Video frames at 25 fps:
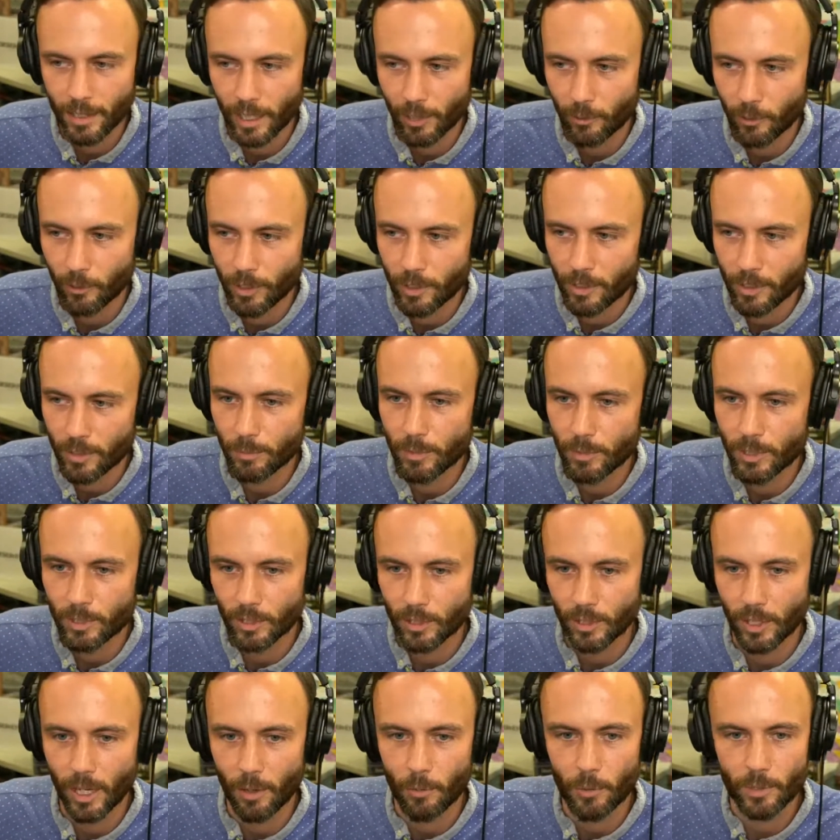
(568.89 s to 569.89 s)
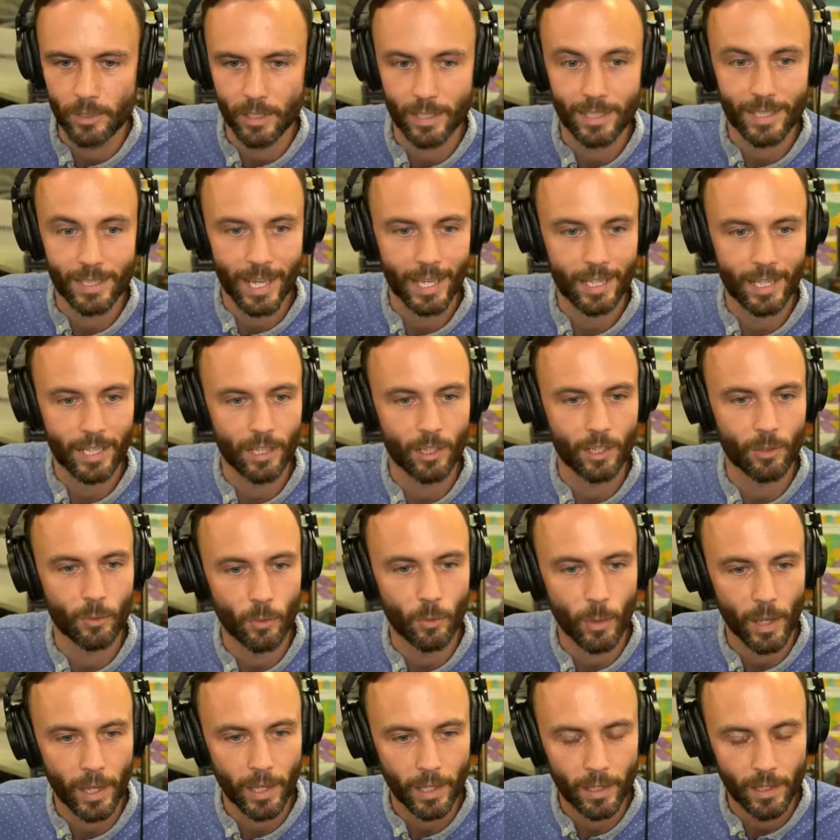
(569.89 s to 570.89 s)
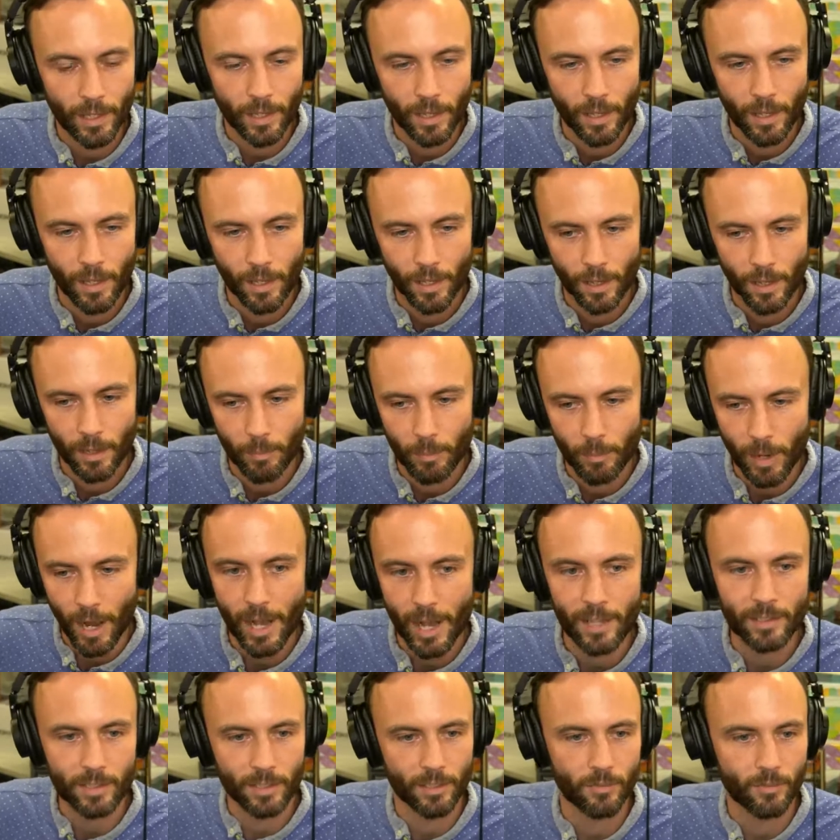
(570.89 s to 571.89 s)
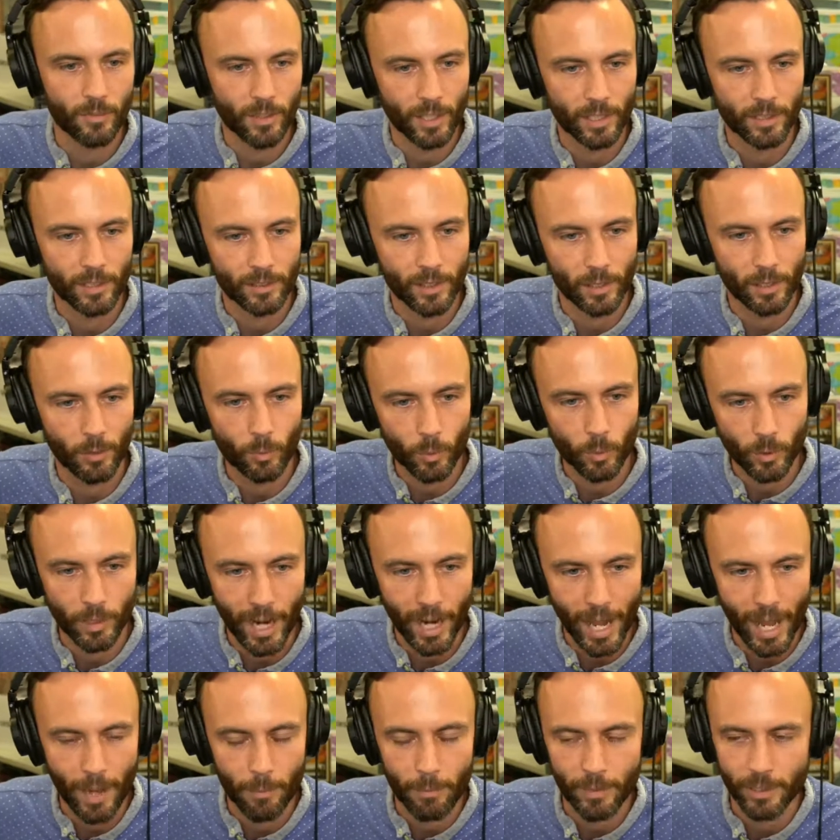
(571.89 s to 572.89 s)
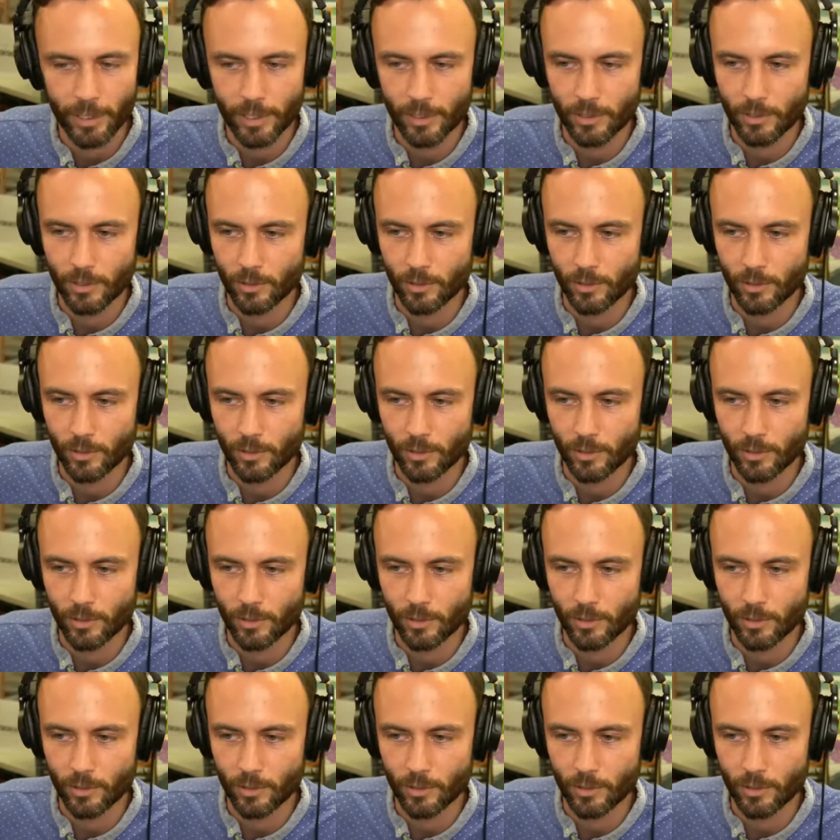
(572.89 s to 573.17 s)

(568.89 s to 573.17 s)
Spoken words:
and I wanted to be sure I wasn't taking away positive things that were happening.